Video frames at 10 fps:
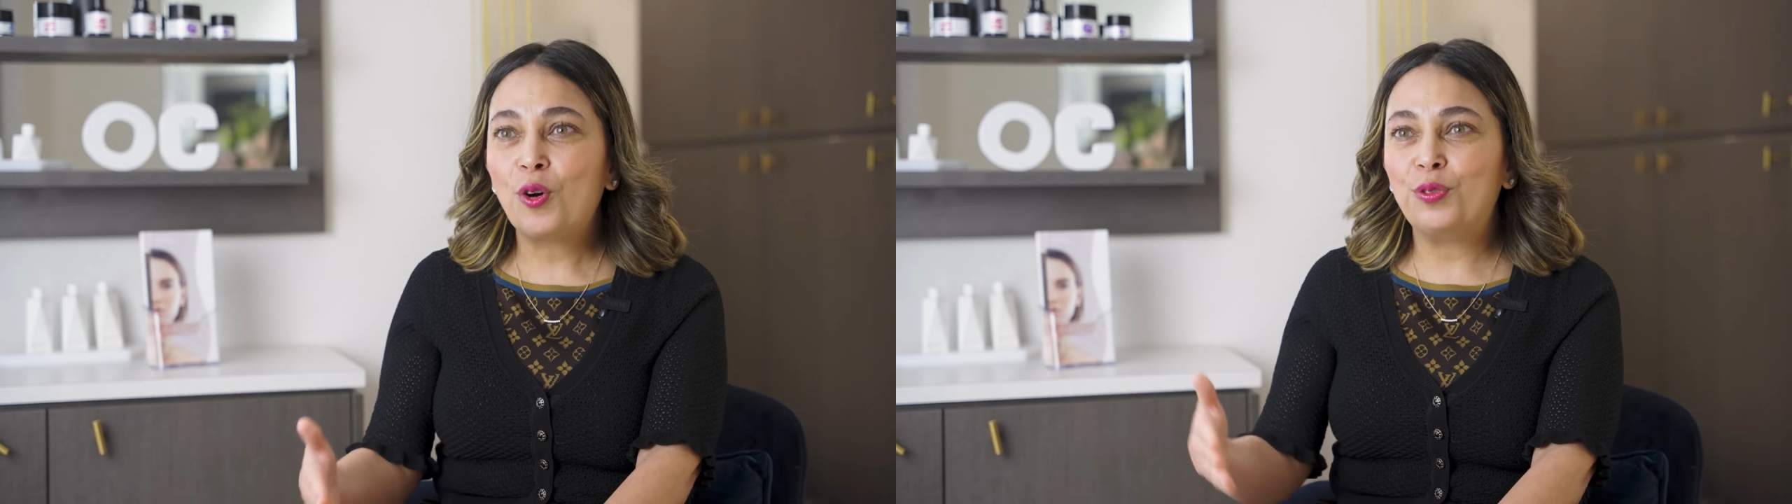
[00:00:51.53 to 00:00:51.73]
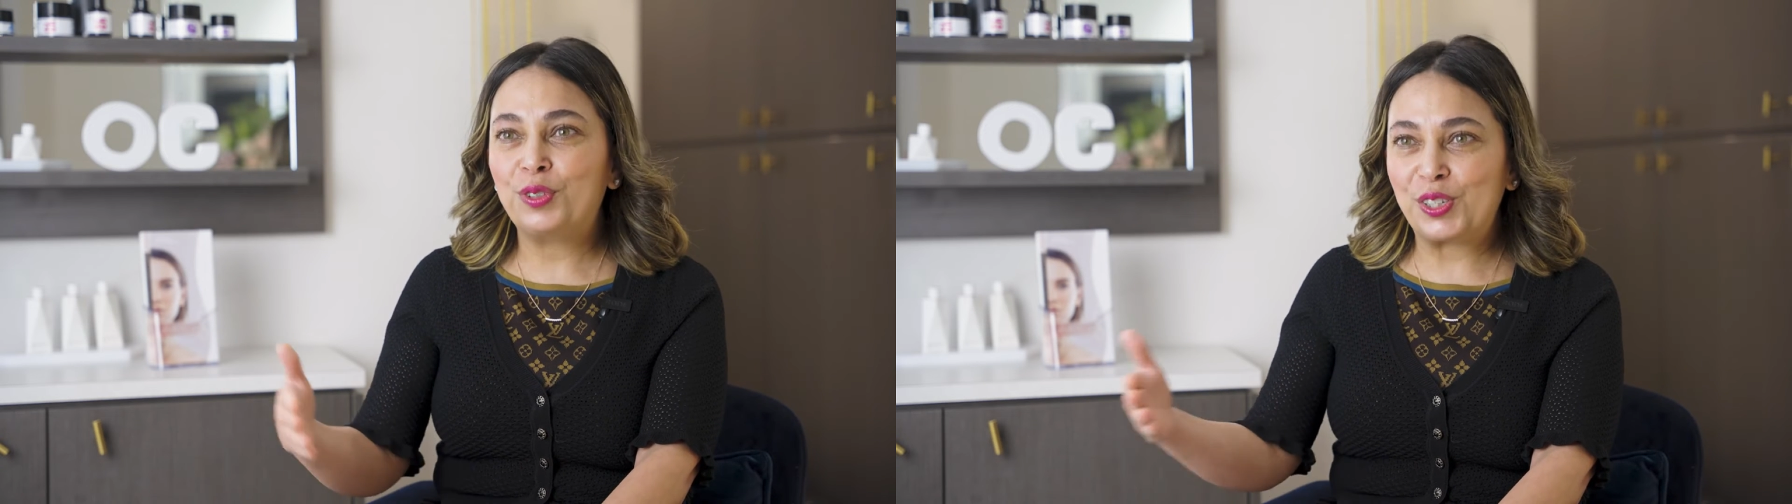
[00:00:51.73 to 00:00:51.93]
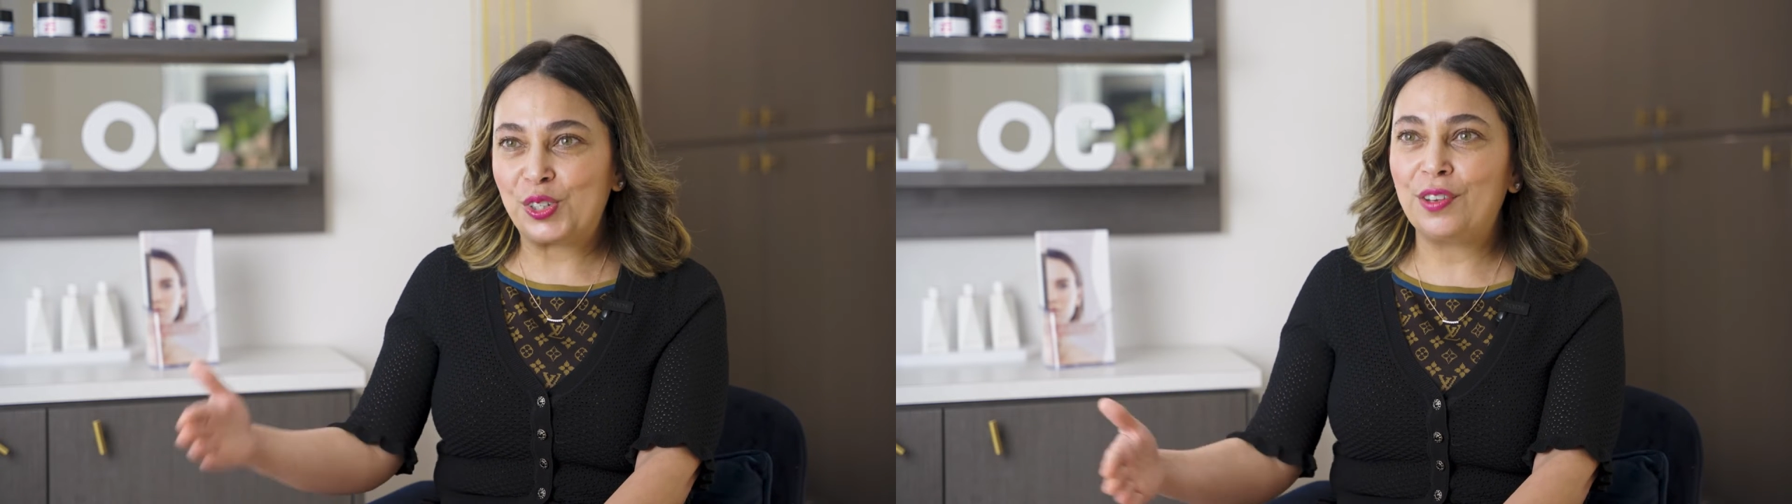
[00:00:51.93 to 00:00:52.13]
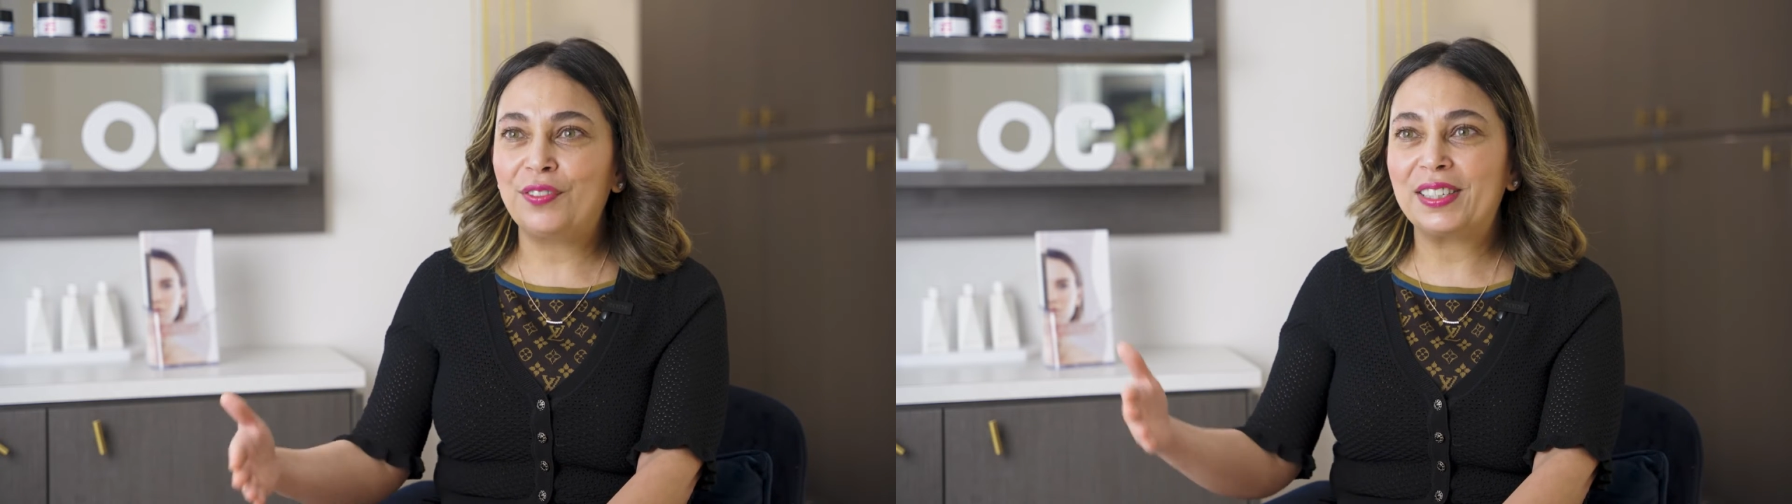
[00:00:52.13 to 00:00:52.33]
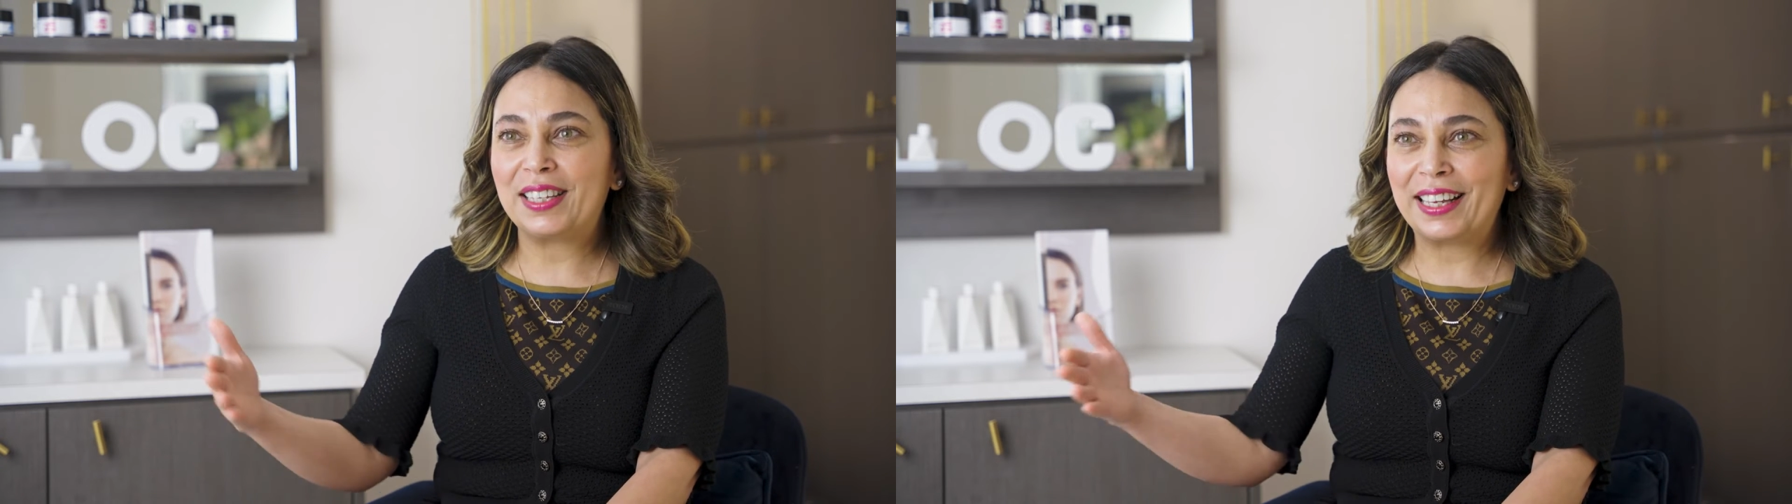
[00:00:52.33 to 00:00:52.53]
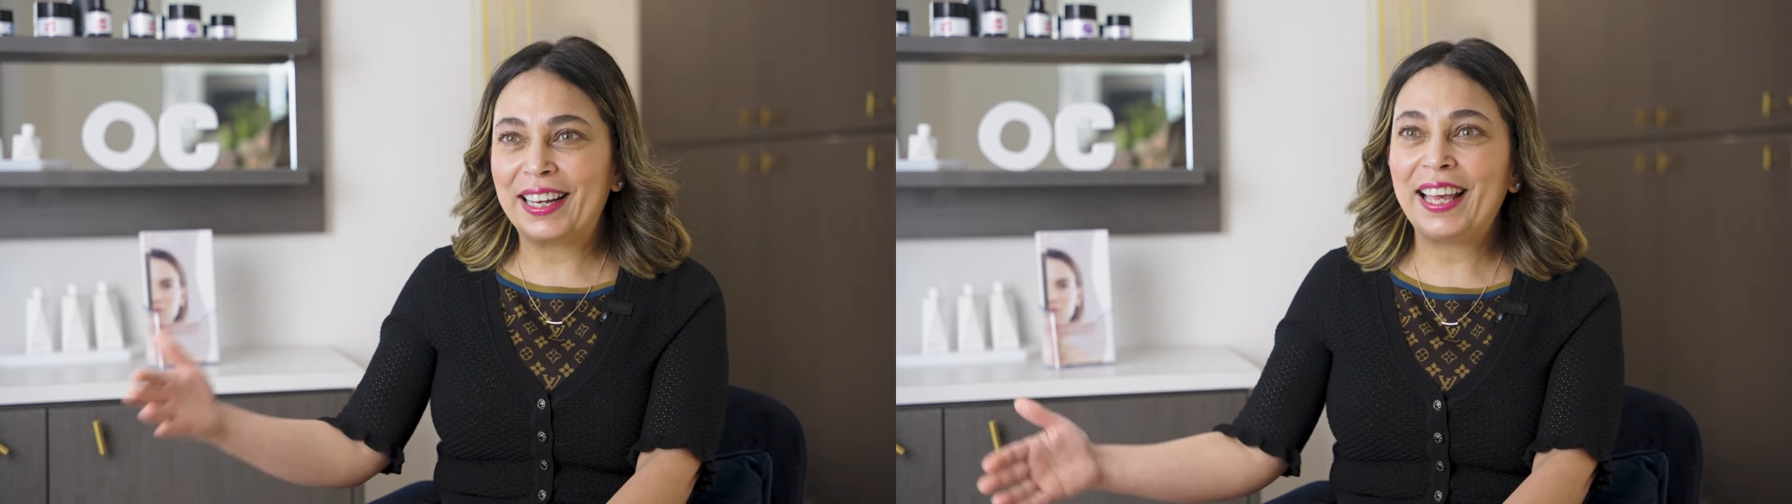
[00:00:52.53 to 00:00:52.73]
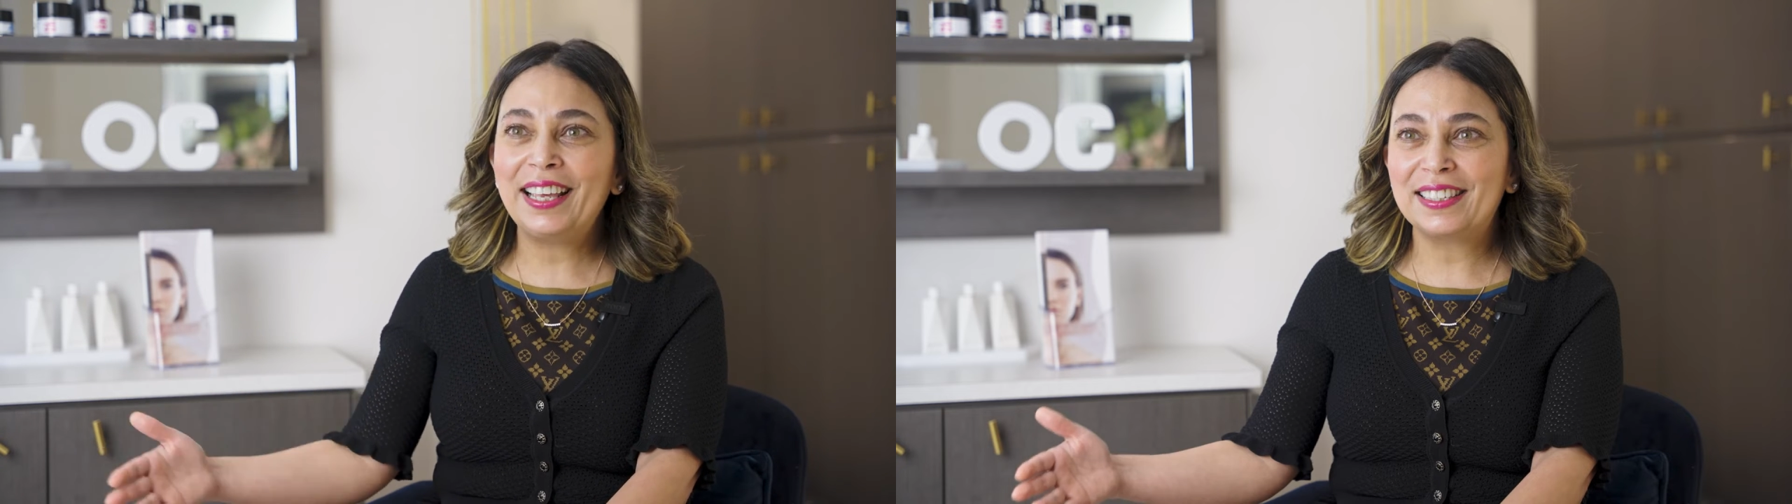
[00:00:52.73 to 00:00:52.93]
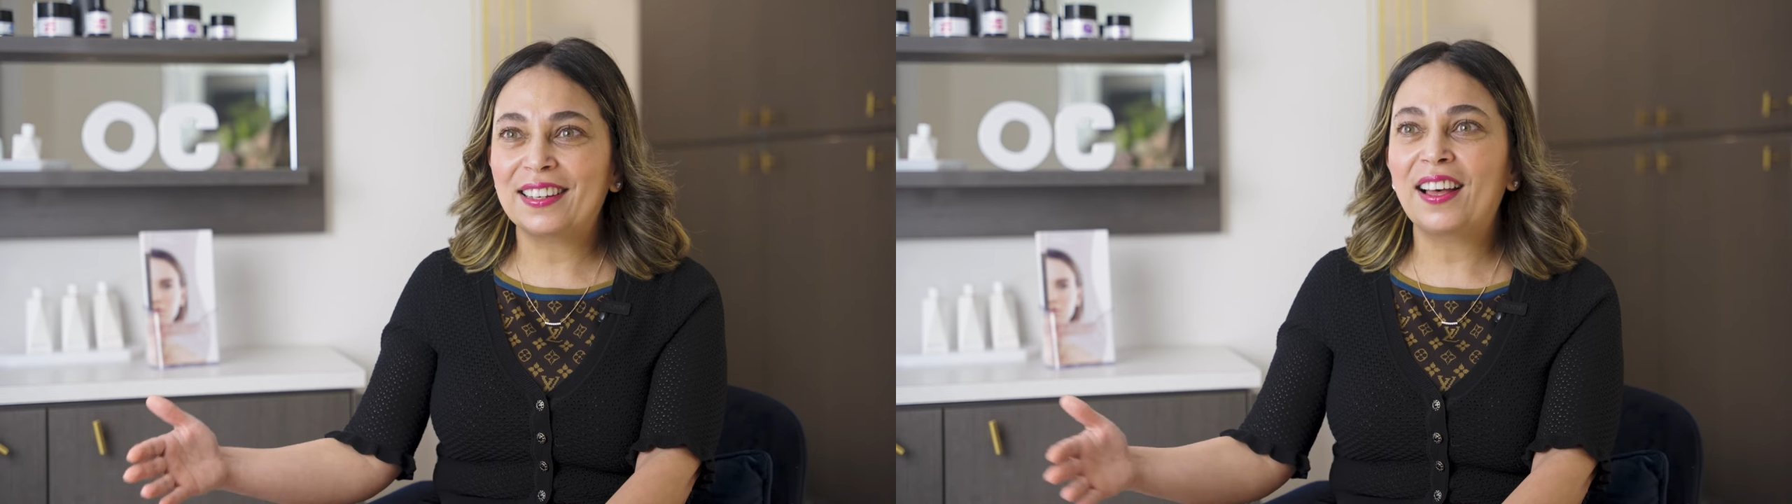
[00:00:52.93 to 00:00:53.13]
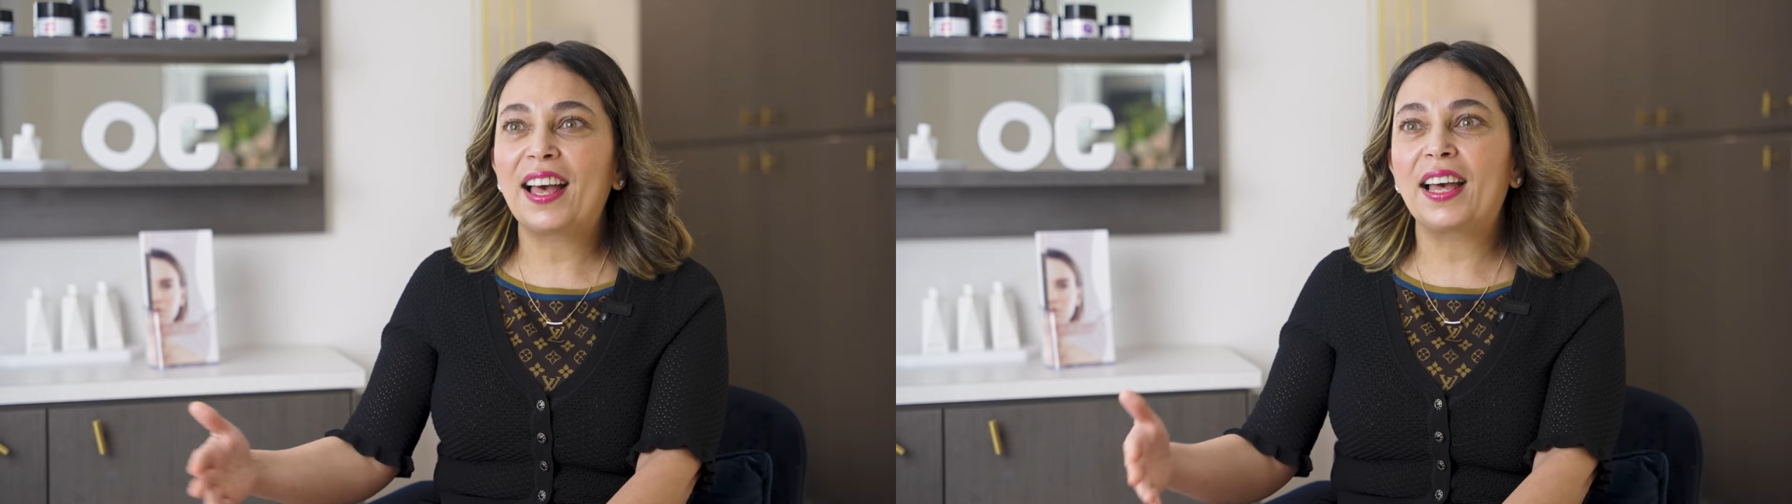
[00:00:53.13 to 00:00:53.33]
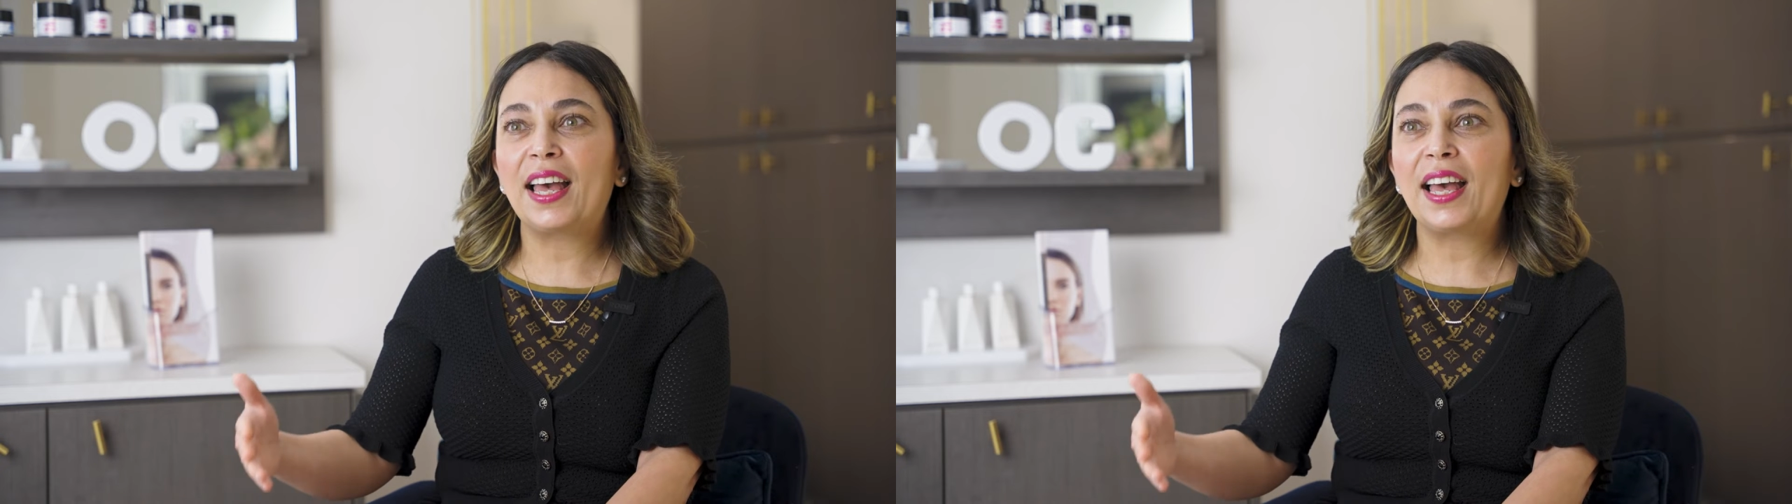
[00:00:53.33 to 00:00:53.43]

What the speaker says: of resurfacing laser